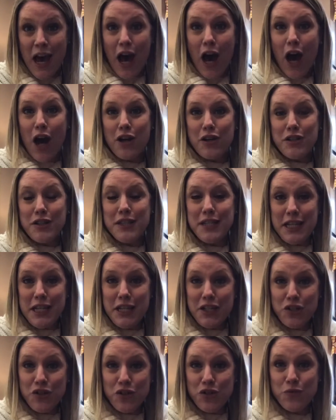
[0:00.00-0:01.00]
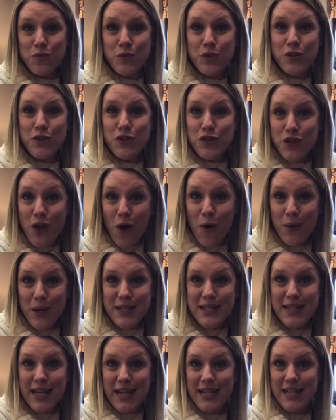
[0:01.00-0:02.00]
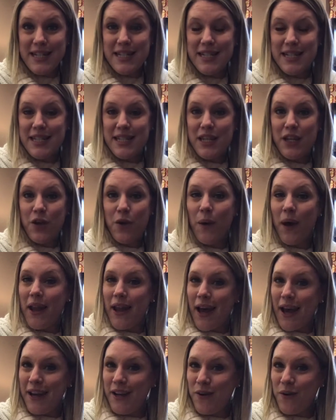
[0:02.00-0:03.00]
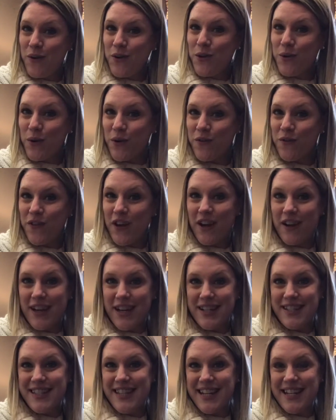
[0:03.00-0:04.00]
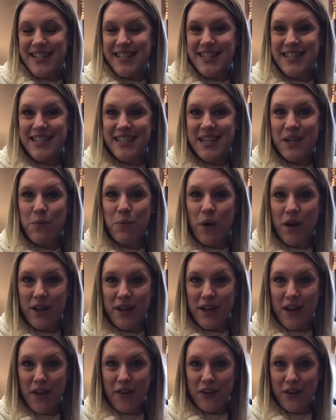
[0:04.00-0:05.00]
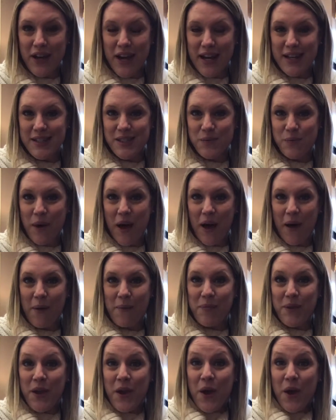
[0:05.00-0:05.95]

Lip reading: Our teachers were so excited to see you, and I know you were very excited to see one another as well.